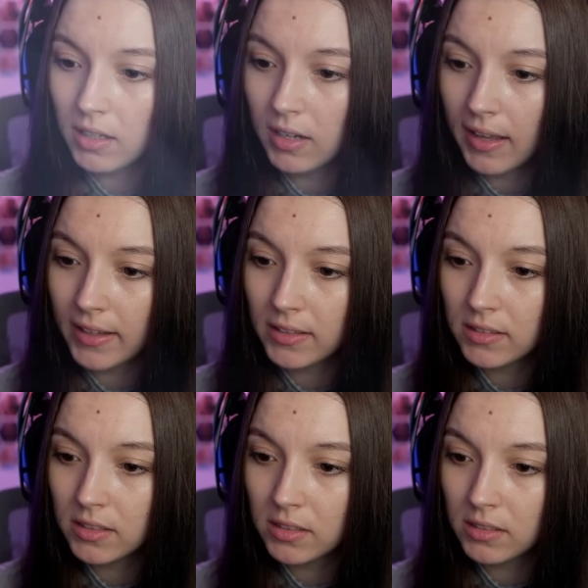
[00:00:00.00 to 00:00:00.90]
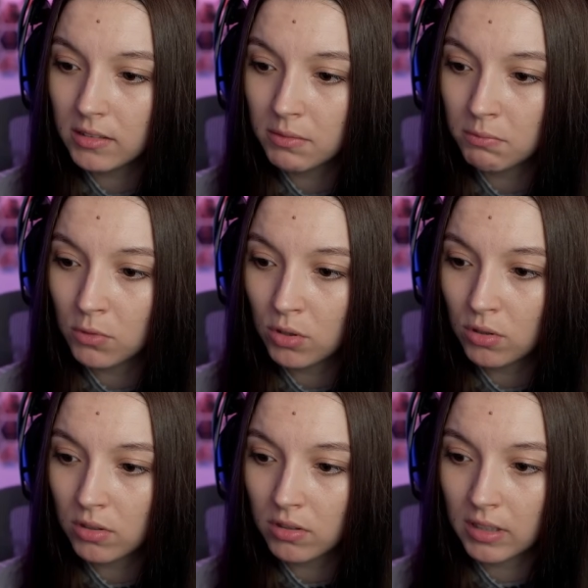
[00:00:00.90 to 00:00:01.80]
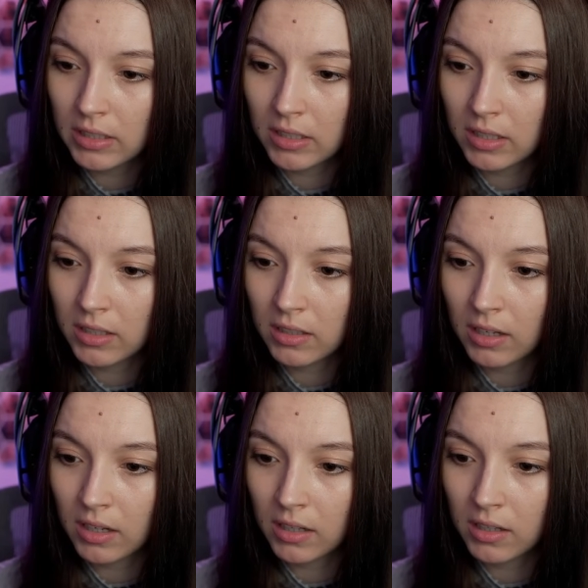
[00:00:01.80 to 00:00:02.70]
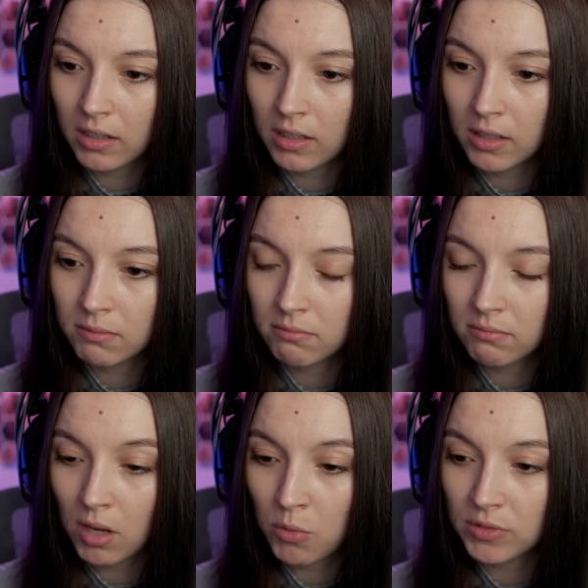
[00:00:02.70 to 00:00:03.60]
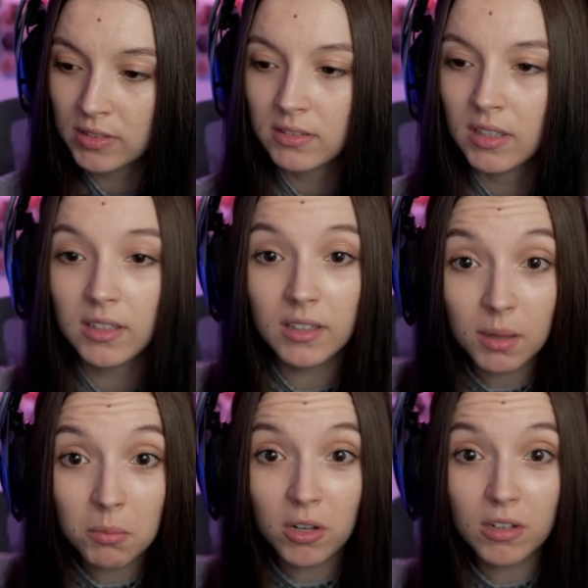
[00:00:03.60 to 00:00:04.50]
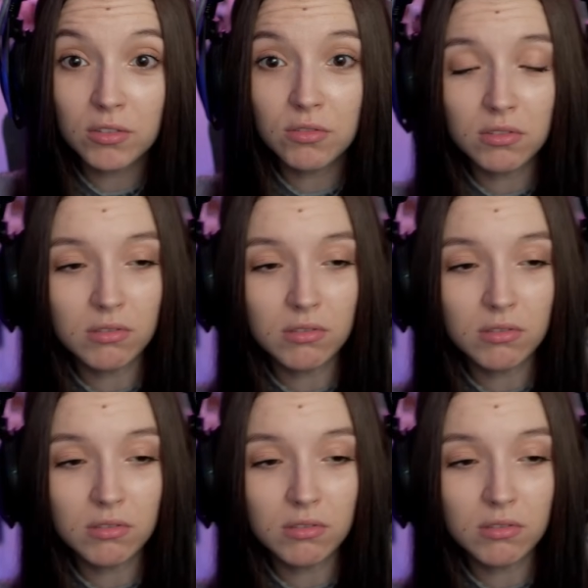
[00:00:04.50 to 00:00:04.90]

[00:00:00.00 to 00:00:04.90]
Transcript: liked it more than um, I was thinking I'm gonna do.